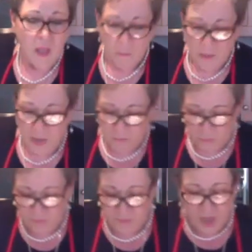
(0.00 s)
But
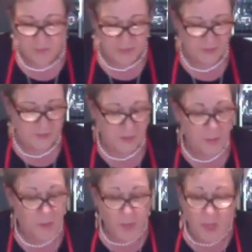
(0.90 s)
we've got this.
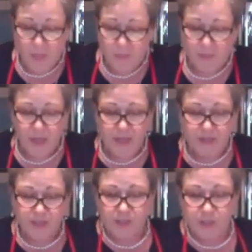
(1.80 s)
The
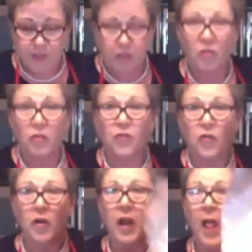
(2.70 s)
easiest thing to do
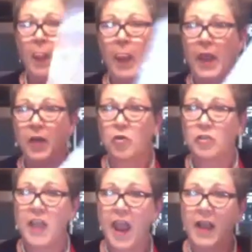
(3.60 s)
for later
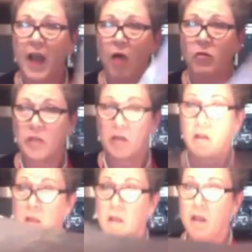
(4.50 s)
takeout
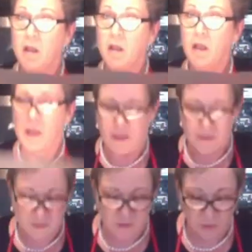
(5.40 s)

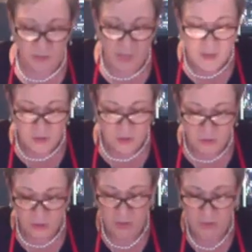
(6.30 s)
is to line your,
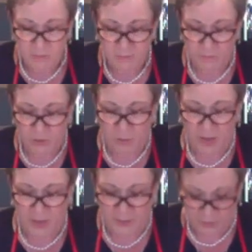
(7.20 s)
your
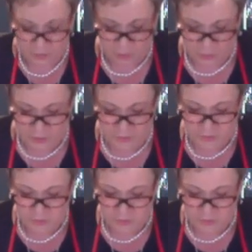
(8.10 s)
baking dish with